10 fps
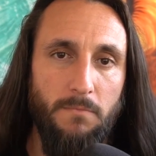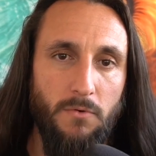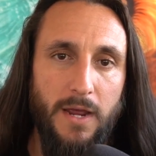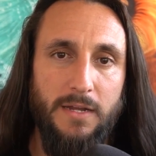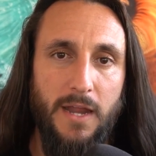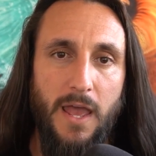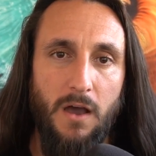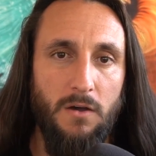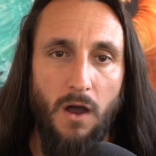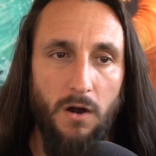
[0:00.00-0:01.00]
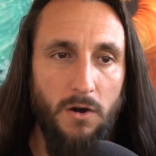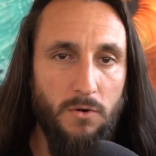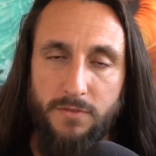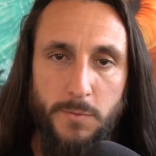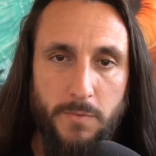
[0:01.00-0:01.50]
But right now, our
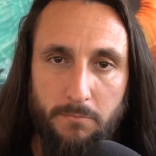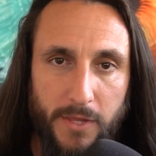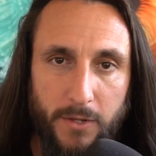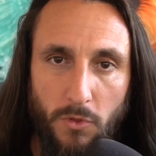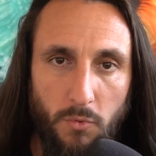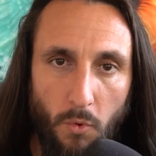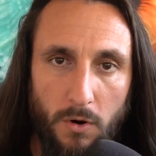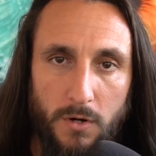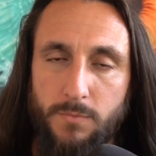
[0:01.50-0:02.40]
earth has been plagued with war.